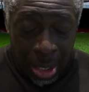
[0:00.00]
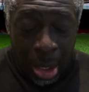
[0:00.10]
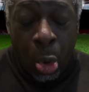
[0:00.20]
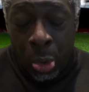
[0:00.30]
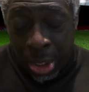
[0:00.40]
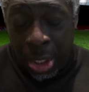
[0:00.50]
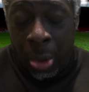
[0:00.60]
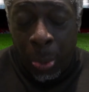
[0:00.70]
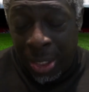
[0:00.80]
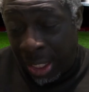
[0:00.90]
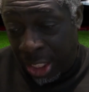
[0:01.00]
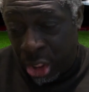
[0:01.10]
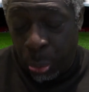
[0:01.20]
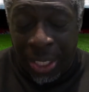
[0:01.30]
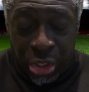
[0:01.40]
or, you know, when he
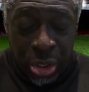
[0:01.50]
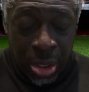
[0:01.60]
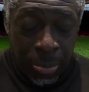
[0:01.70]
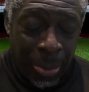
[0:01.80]
switched,